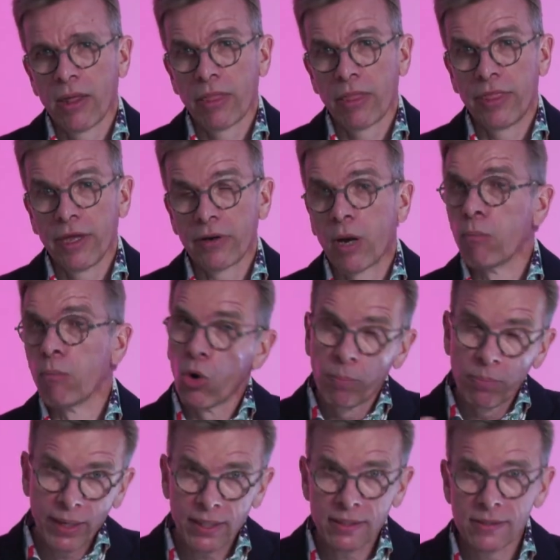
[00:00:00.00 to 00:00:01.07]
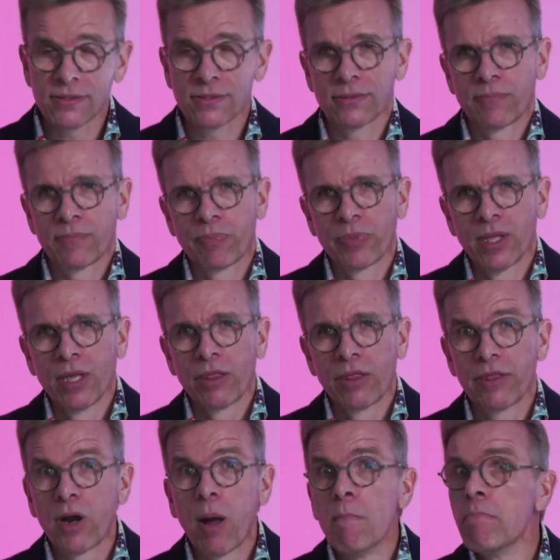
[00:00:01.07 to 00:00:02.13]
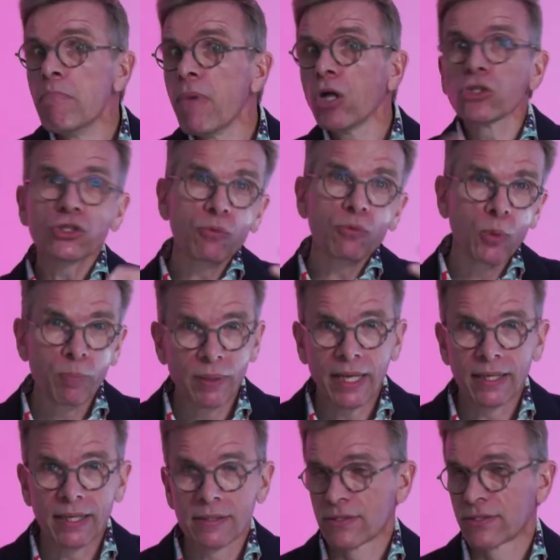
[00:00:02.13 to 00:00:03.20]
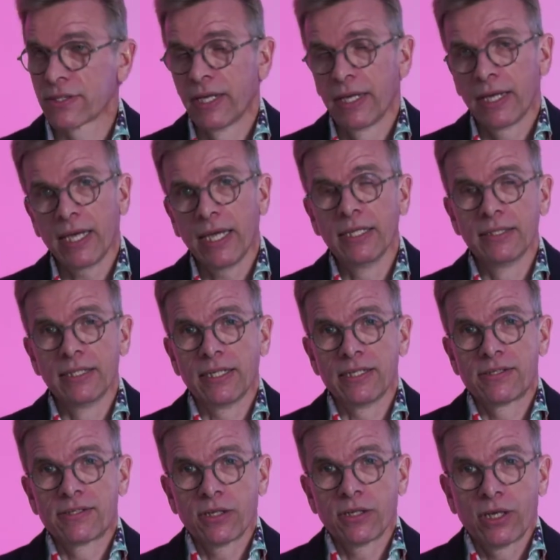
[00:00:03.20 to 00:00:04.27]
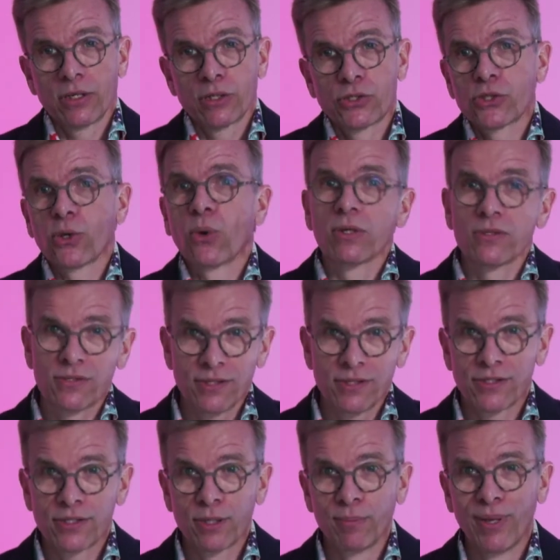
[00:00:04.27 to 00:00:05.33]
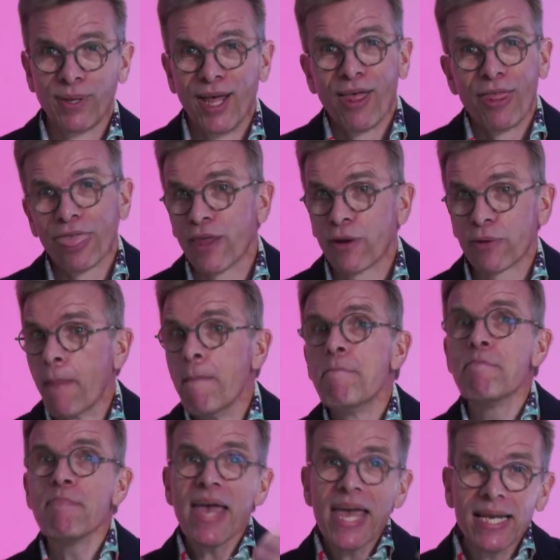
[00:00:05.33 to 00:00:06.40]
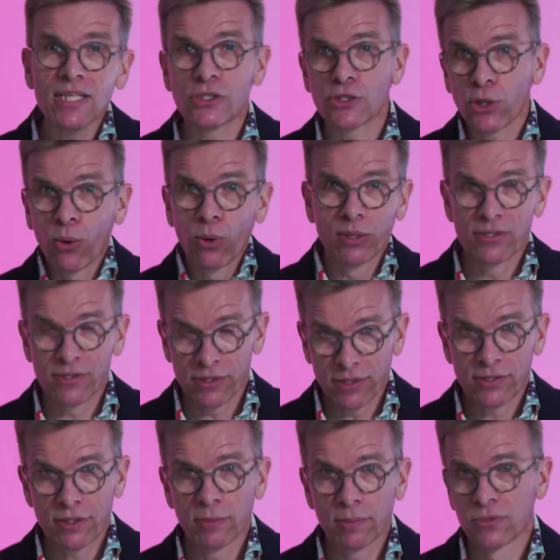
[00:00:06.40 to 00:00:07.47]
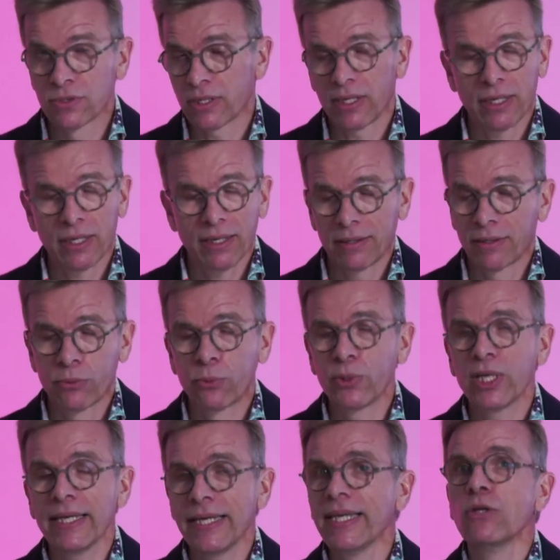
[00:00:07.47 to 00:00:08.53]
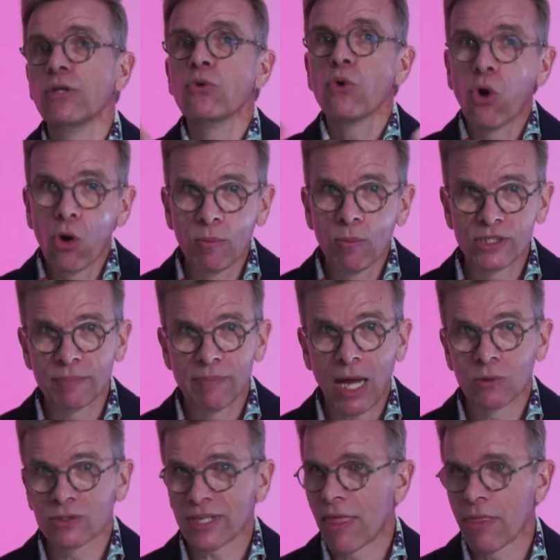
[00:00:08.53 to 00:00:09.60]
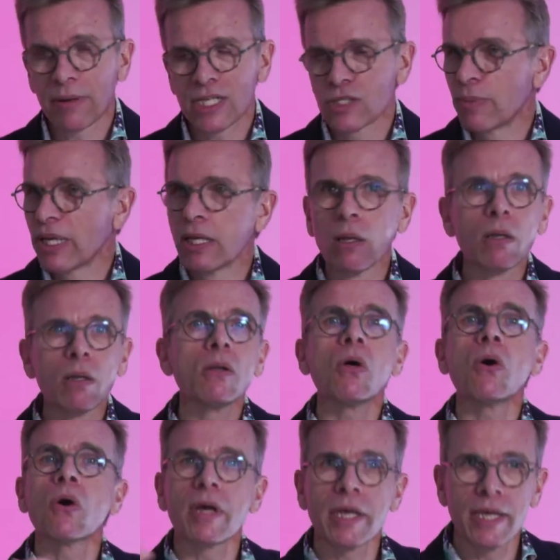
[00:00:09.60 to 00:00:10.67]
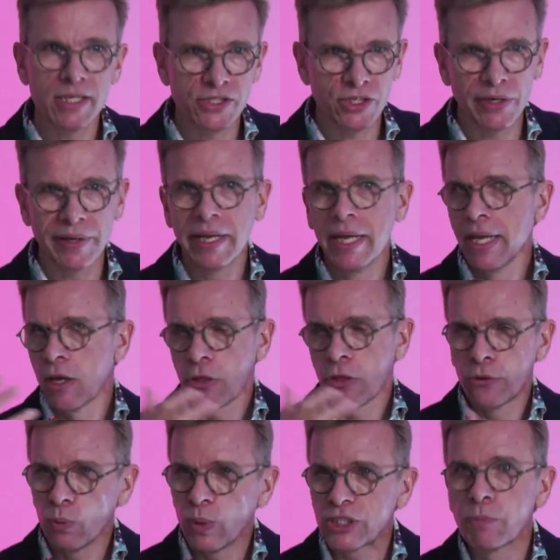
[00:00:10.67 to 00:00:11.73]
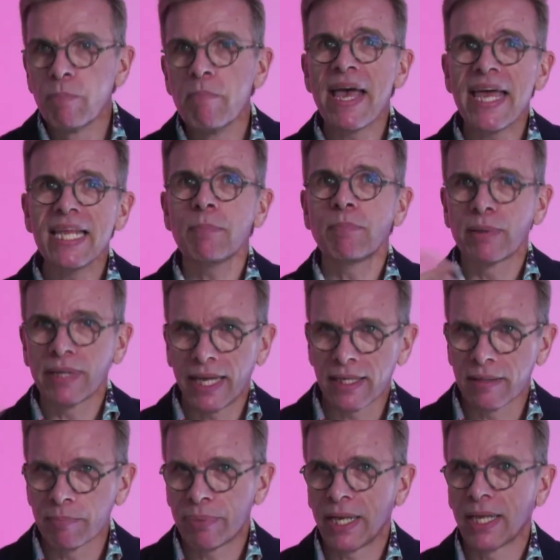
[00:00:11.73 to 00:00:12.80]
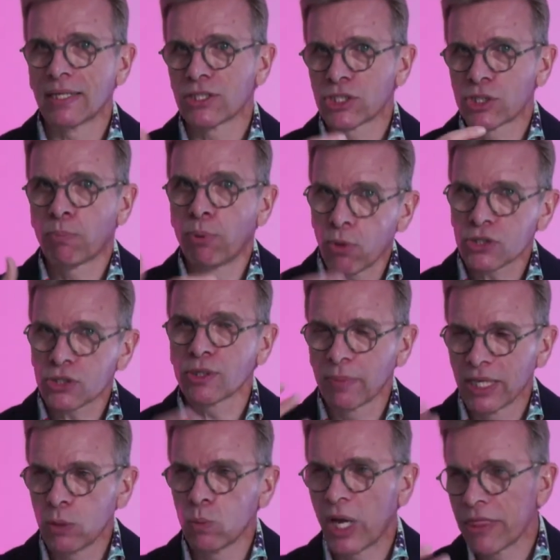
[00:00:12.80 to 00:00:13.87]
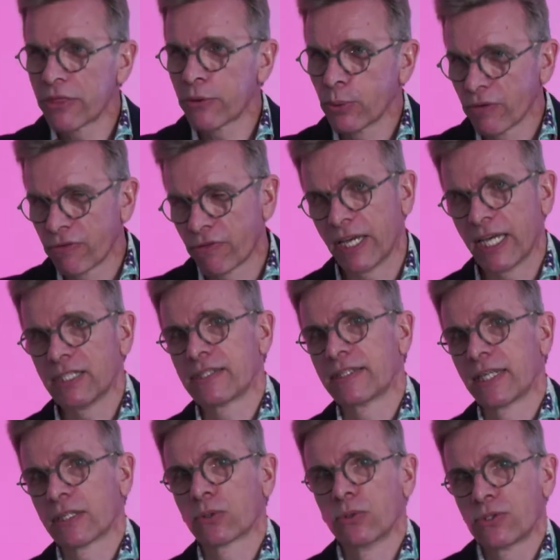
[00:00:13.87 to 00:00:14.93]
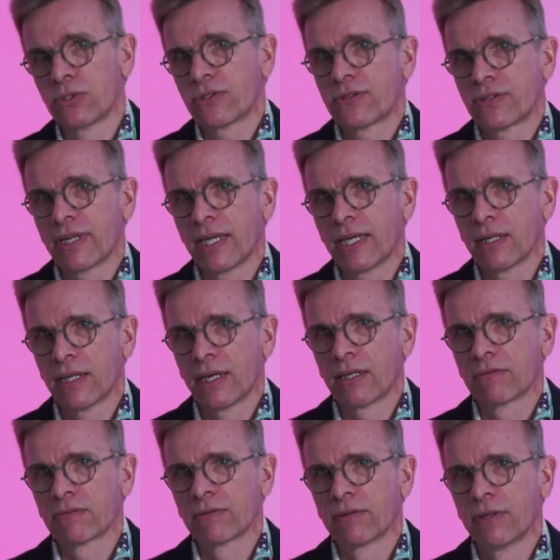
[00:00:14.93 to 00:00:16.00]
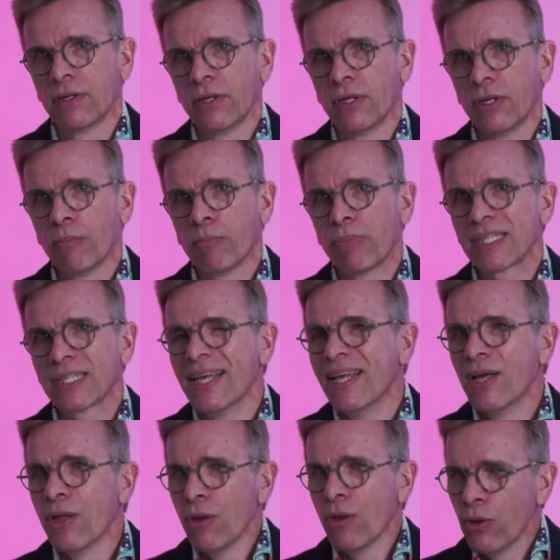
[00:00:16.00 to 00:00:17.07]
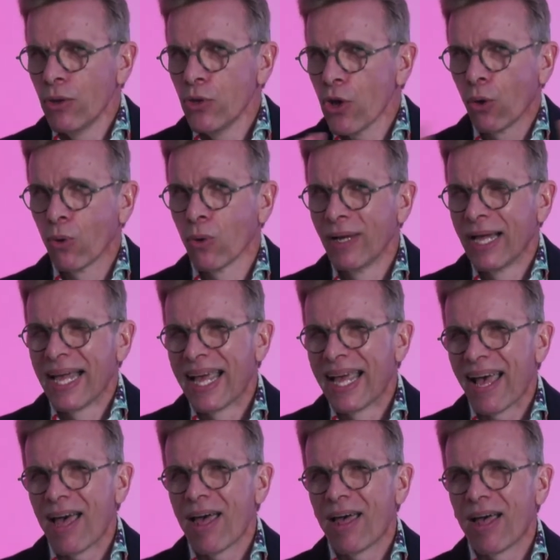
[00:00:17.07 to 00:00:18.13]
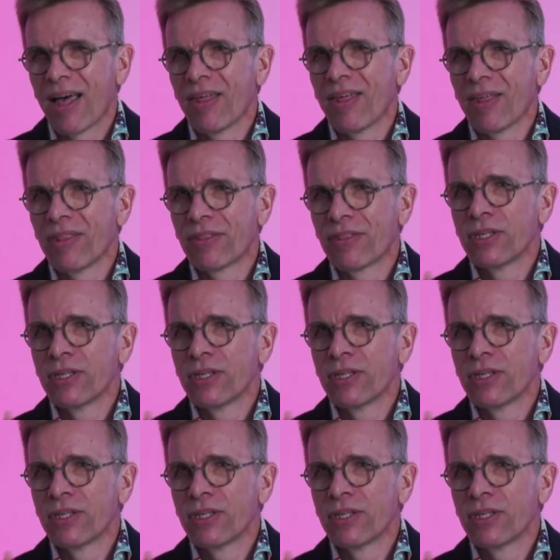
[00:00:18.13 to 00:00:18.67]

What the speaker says: there are more planets, there are multiple planets in this solar system, there are many solar systems, really enormous amounts, and there has been a long history through which many planets possibly went through a phase that could sustain life. But no, the